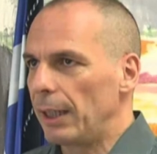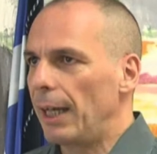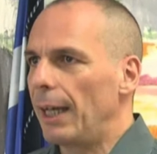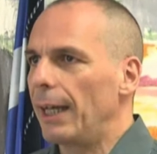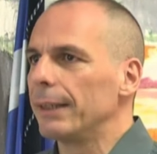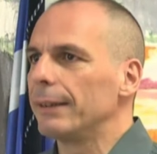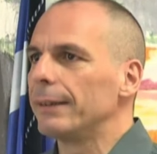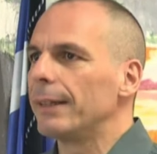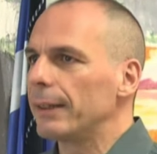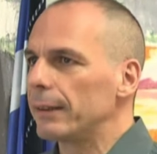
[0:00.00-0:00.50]

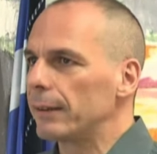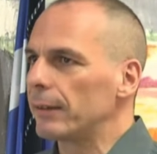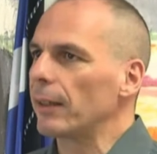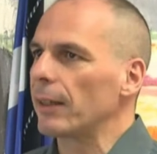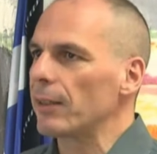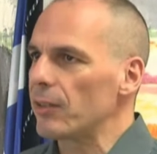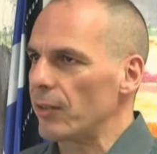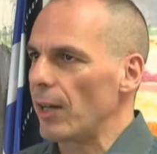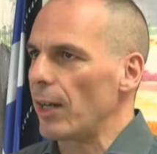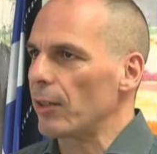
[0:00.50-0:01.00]
and debt
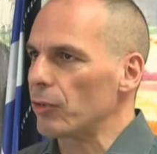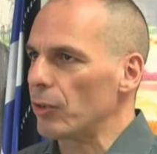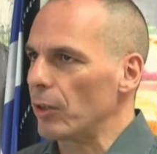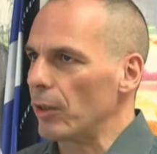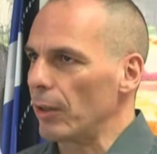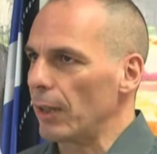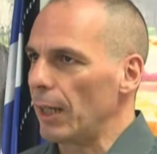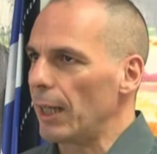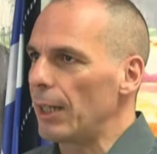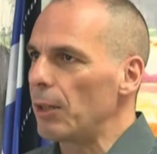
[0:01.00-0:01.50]

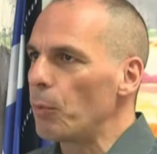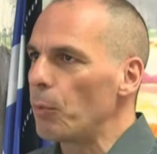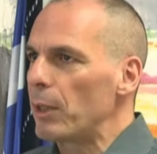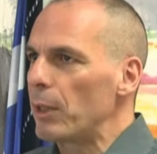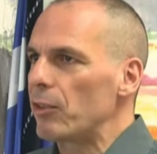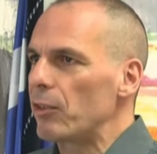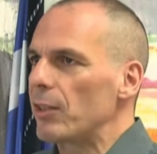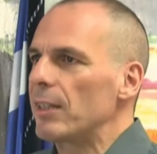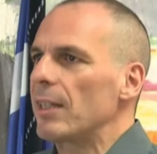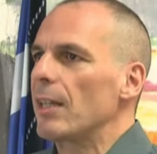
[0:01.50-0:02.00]
restructuring in
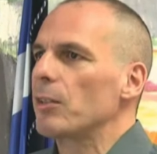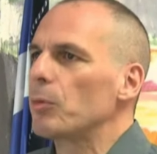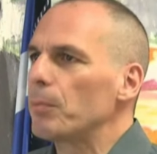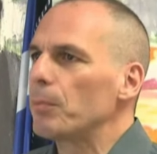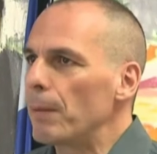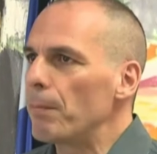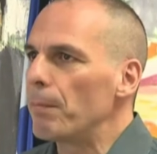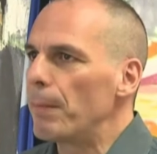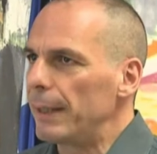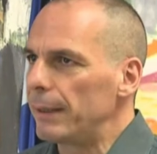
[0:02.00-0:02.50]
which this has to
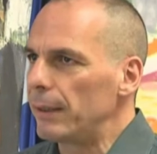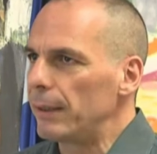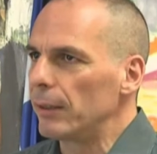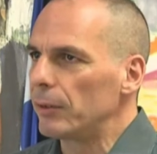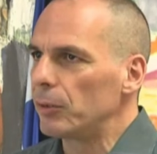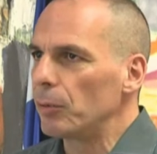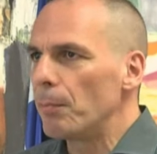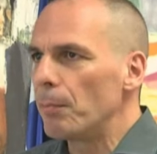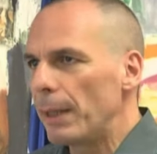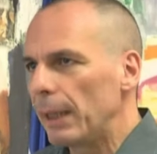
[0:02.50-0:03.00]
be
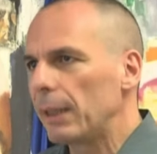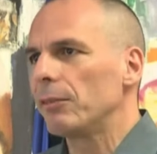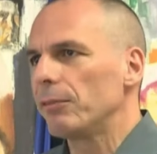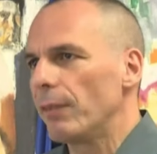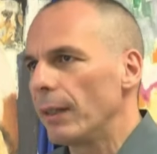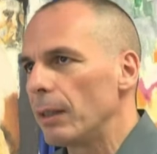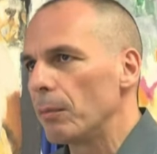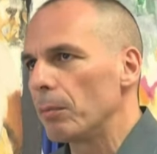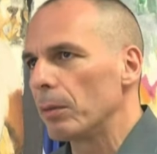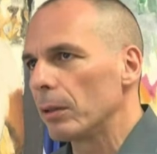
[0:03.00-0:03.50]
embedded to make it
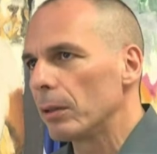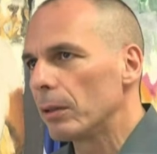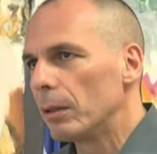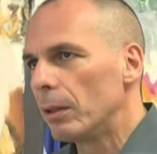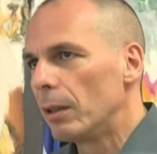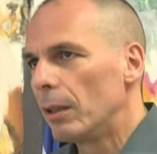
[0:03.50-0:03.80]
viable.